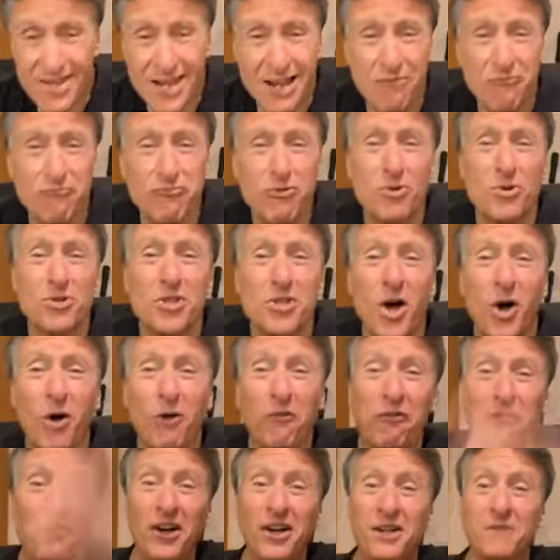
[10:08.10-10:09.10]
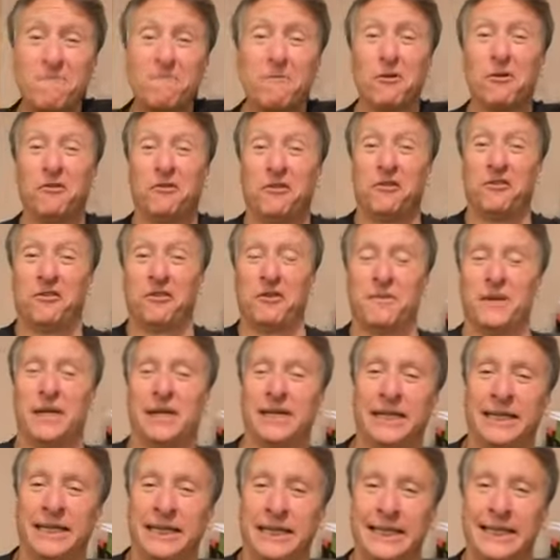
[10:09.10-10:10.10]
I ruined the whole fucking movie for me.
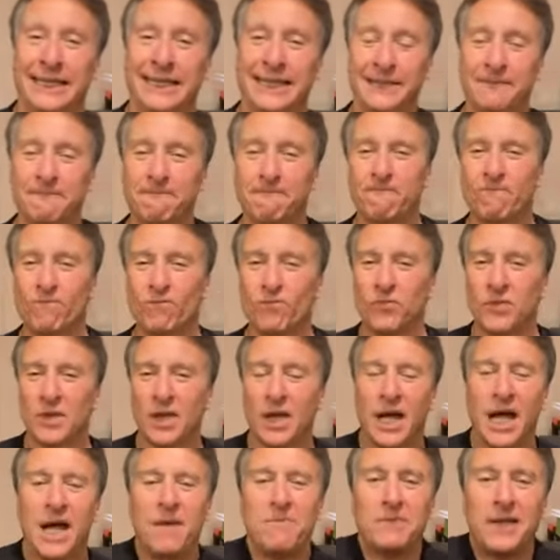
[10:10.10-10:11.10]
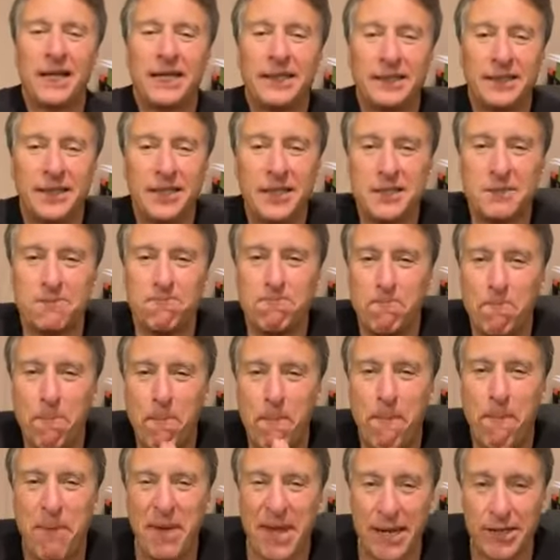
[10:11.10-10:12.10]
I'm like, this
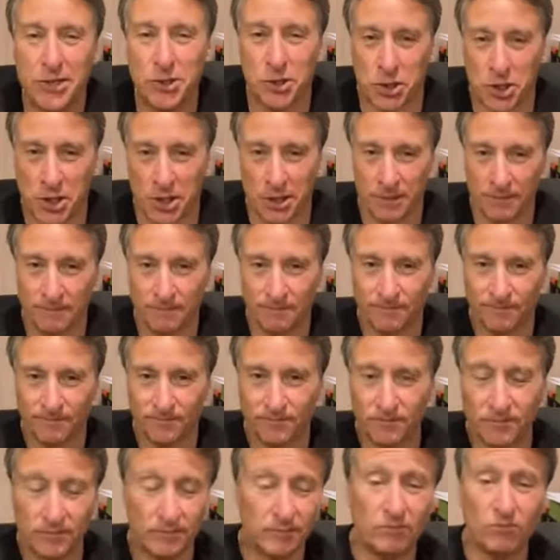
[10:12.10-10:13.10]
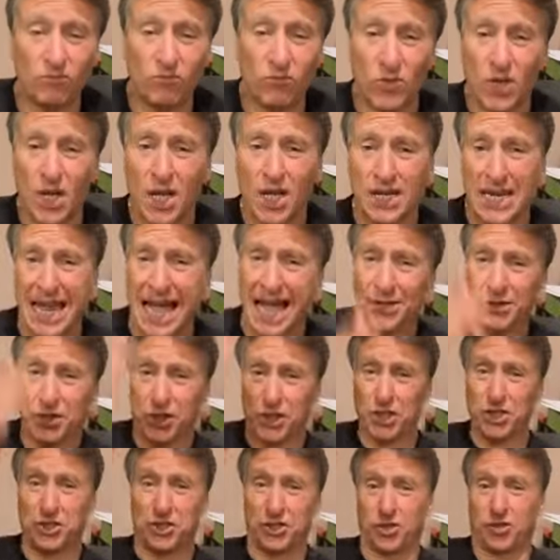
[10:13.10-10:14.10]
bitch. Now
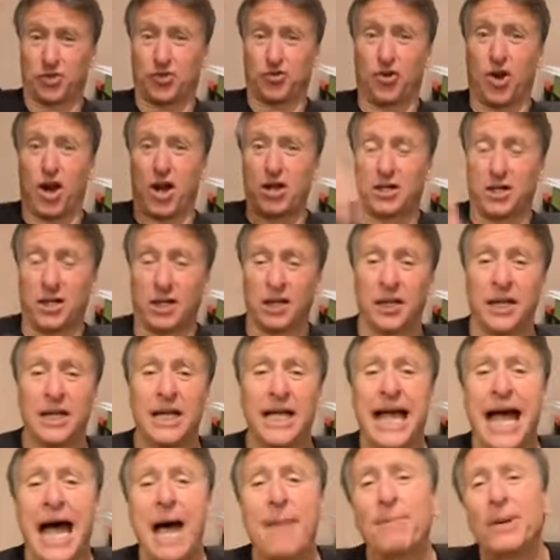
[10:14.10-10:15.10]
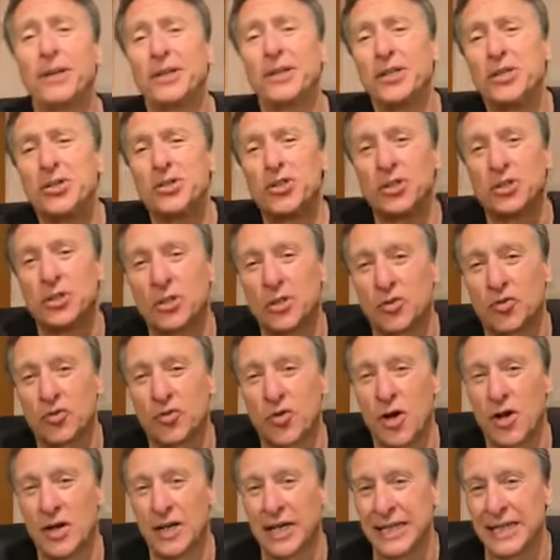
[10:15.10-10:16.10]
she's a drunk. How about you just a
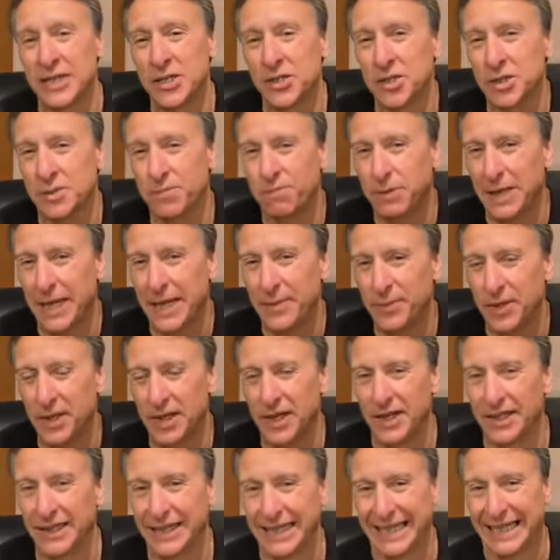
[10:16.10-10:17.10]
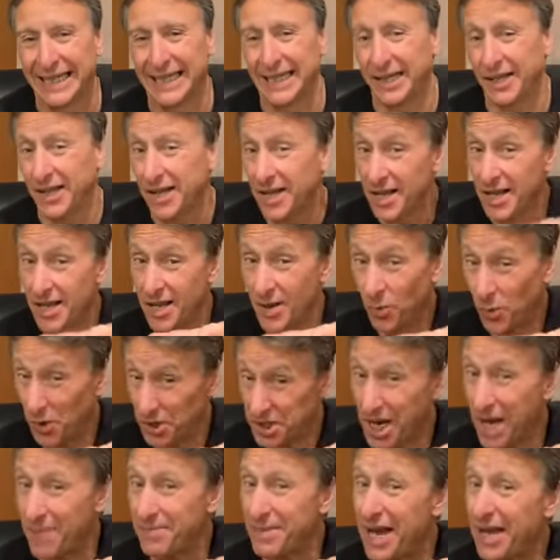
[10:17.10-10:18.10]
drunk and you just blamed it on the kid?
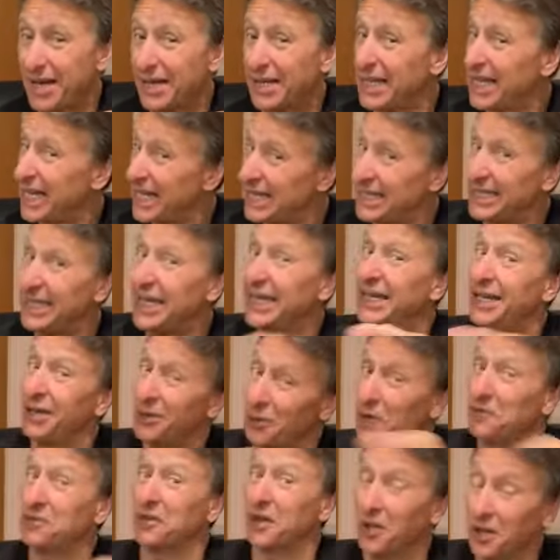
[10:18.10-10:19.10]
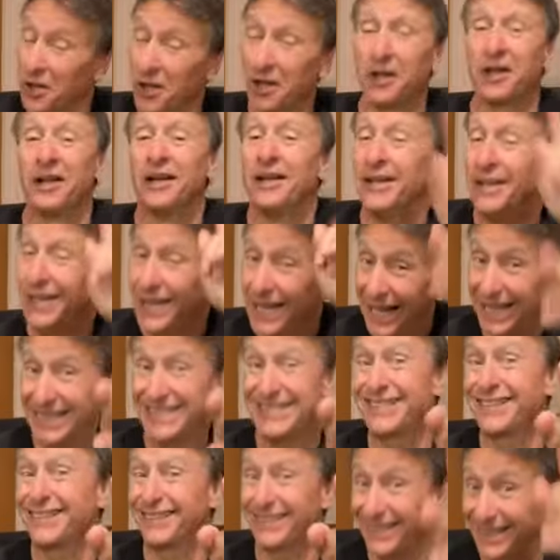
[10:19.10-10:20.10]
Which I'm not letting the kid off the hook.
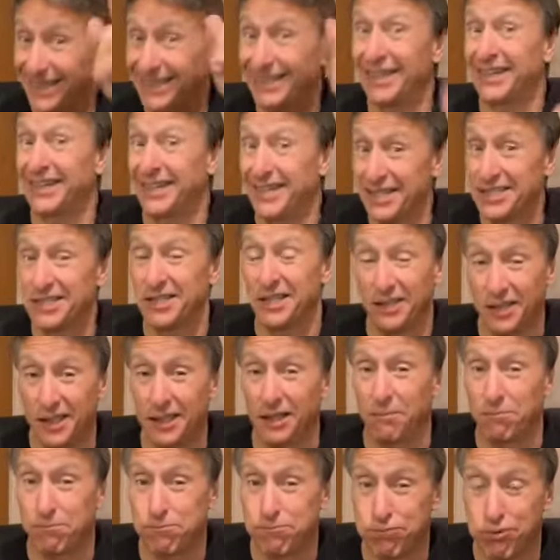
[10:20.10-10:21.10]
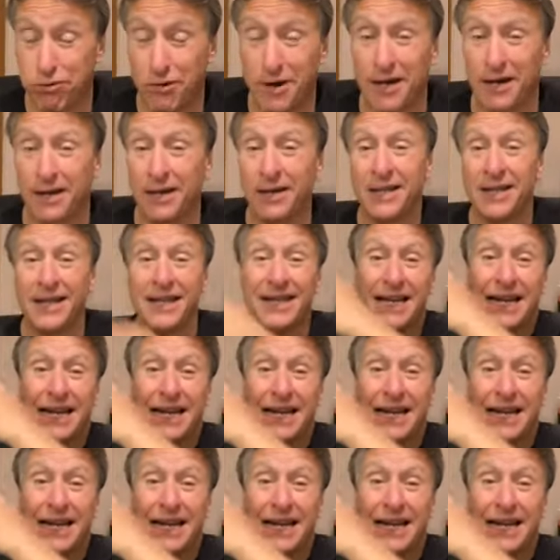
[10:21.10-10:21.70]
I still think the kid's a little prick.